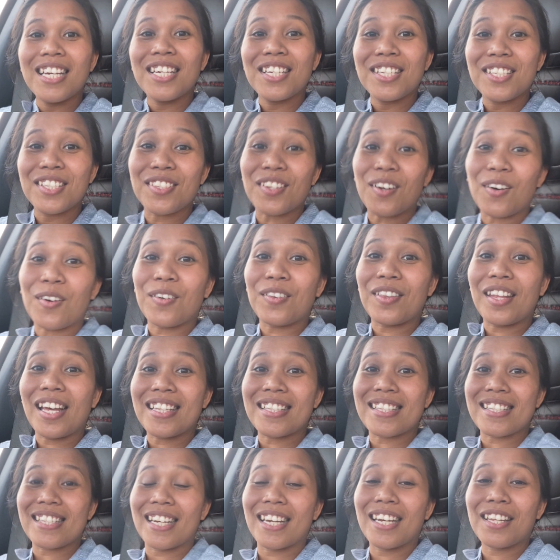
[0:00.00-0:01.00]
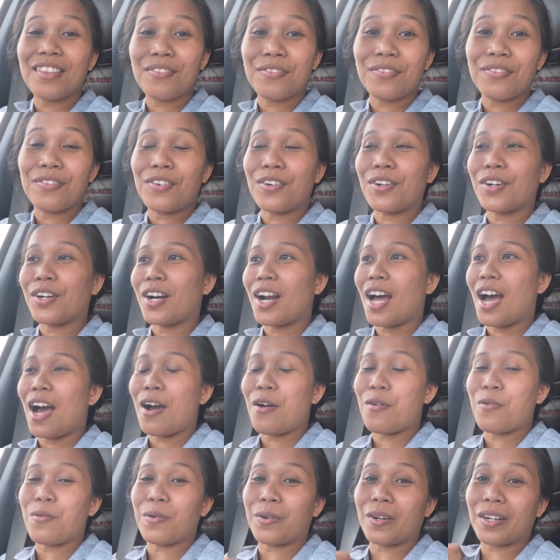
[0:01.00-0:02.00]
So that's it for
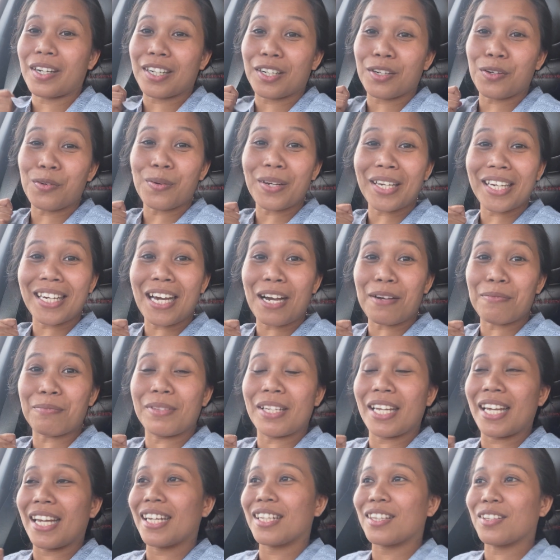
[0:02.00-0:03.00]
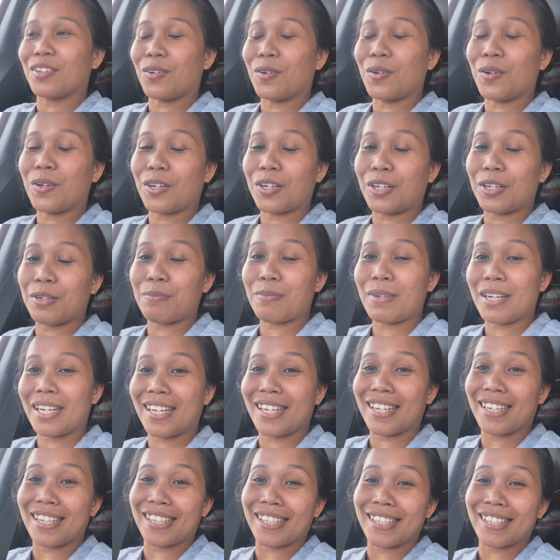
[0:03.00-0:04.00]
our quick update or
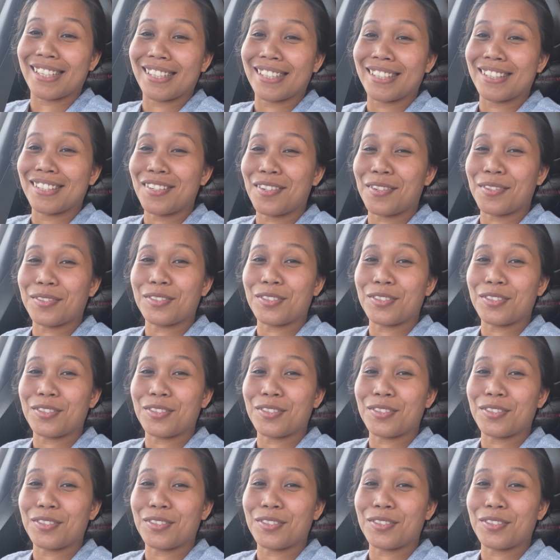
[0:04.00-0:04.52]
my